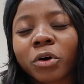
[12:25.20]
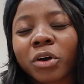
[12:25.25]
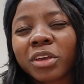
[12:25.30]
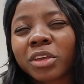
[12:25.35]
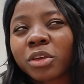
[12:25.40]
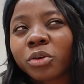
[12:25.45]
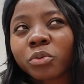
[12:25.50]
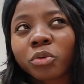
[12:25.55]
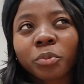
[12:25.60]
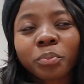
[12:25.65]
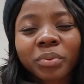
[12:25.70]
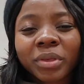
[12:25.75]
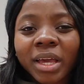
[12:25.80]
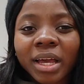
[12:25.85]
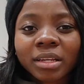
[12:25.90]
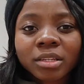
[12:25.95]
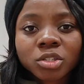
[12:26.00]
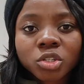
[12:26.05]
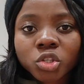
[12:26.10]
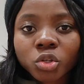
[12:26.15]

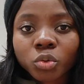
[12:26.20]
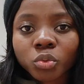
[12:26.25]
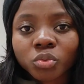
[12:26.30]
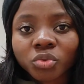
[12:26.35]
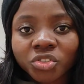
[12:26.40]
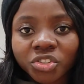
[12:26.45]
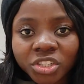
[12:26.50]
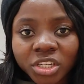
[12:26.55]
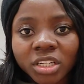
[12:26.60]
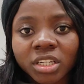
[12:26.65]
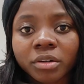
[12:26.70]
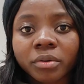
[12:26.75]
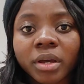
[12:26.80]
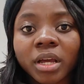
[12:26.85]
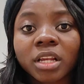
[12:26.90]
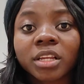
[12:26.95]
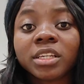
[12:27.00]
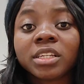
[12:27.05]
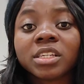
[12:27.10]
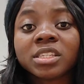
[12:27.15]
European schools
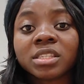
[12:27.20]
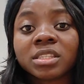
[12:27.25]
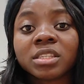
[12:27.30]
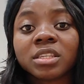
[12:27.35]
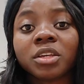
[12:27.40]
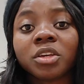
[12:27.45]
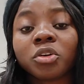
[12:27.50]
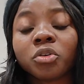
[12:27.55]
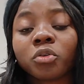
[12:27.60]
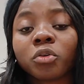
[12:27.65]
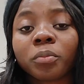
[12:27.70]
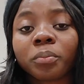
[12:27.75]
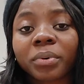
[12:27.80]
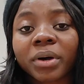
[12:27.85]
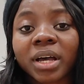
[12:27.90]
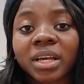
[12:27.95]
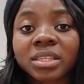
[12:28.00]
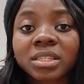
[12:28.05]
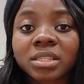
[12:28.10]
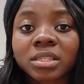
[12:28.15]
generally, is the
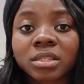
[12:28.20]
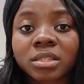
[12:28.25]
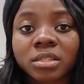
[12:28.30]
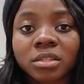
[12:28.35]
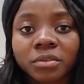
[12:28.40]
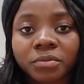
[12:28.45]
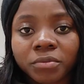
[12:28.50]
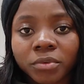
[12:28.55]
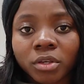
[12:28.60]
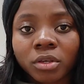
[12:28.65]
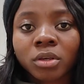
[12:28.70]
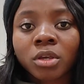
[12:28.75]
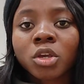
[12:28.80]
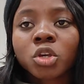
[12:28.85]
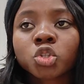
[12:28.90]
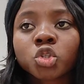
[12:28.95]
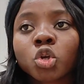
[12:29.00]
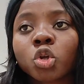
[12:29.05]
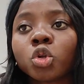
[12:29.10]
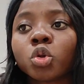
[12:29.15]
Europass CV.
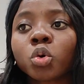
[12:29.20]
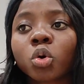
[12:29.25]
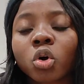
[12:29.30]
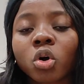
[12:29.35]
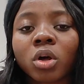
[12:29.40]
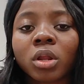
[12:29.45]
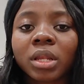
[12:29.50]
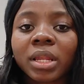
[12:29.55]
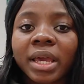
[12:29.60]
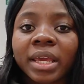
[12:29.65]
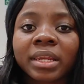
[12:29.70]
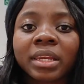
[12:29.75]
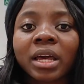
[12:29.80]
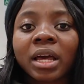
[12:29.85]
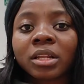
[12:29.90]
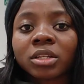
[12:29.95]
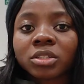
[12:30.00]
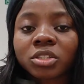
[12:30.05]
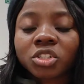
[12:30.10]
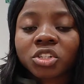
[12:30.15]
So look online
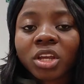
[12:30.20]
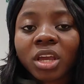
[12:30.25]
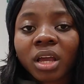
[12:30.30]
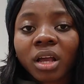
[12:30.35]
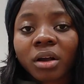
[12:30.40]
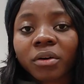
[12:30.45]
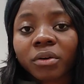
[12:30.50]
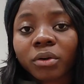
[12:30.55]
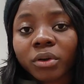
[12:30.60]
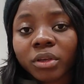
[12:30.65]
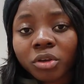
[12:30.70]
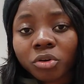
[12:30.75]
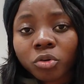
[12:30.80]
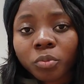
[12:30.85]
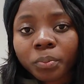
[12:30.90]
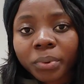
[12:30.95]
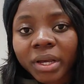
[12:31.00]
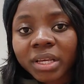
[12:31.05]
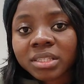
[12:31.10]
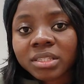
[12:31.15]
and check
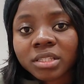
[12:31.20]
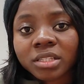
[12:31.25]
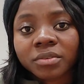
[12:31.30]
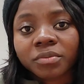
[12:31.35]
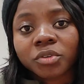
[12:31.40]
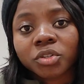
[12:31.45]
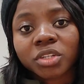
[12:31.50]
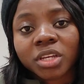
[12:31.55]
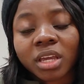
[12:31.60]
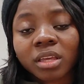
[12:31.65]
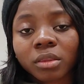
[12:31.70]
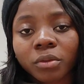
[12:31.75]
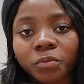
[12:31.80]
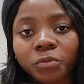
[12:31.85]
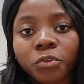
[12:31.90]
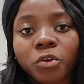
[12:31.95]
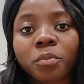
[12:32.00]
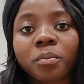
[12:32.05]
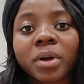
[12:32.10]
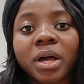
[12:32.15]
Europass CV, check the
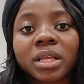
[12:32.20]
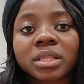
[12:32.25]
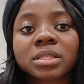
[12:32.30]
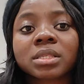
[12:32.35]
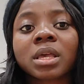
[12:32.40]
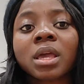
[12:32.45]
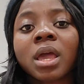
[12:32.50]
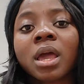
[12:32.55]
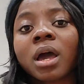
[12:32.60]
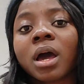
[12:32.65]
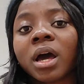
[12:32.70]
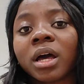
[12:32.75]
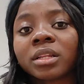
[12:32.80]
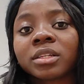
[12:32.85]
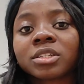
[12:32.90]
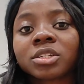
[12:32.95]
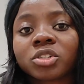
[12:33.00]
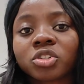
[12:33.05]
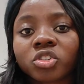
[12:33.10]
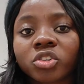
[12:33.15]
format,
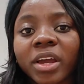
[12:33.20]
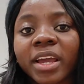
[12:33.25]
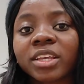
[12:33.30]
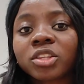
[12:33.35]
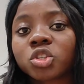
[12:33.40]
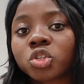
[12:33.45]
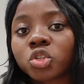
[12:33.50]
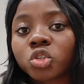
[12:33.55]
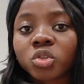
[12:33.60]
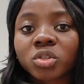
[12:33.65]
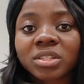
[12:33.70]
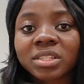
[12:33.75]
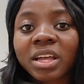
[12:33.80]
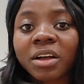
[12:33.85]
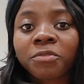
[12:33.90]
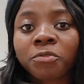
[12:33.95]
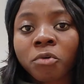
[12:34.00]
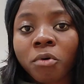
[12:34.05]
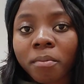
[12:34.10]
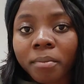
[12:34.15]
and try to use
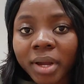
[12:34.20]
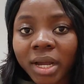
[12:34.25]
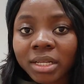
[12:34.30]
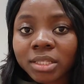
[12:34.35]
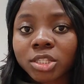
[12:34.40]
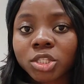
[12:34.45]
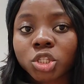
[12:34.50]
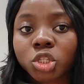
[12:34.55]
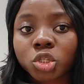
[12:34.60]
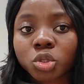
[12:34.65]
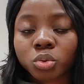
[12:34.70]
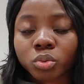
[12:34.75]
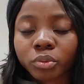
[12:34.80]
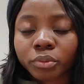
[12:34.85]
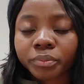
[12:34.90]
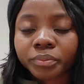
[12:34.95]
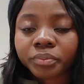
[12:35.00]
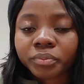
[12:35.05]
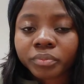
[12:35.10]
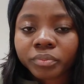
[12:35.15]
that format
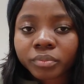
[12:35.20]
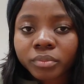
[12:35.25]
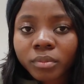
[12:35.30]
to